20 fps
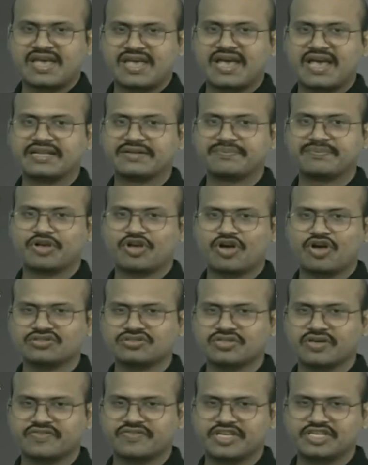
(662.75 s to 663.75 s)
And because
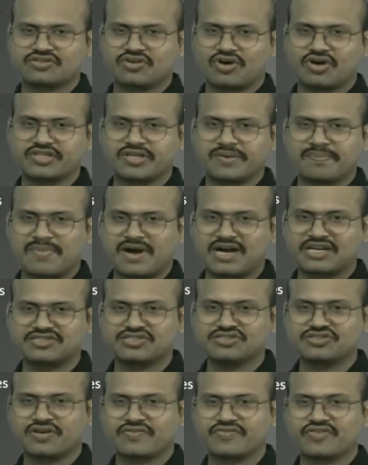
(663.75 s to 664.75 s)
of this, on the
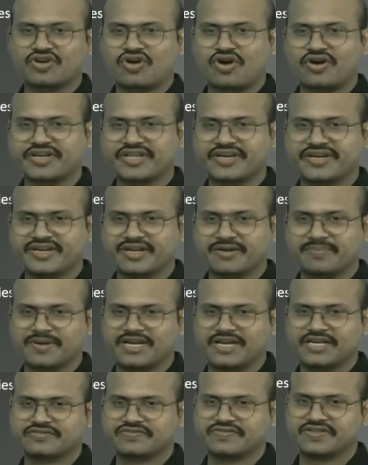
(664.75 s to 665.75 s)
margins of the continental
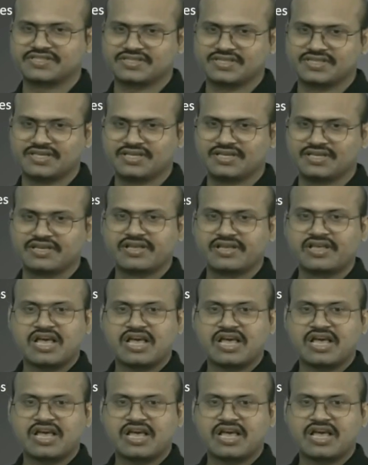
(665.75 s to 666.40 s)
plates, we see